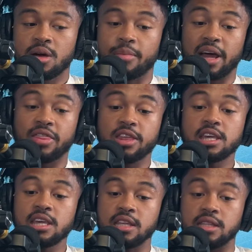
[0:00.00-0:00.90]
but I
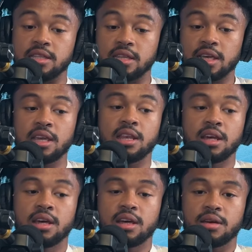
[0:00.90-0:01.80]
think he
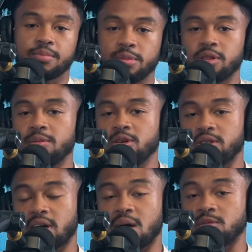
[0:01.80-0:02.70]
did people let me know in
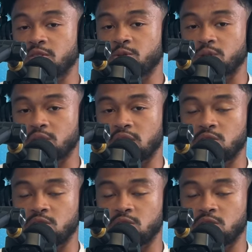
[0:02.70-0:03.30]
the comments if we were saying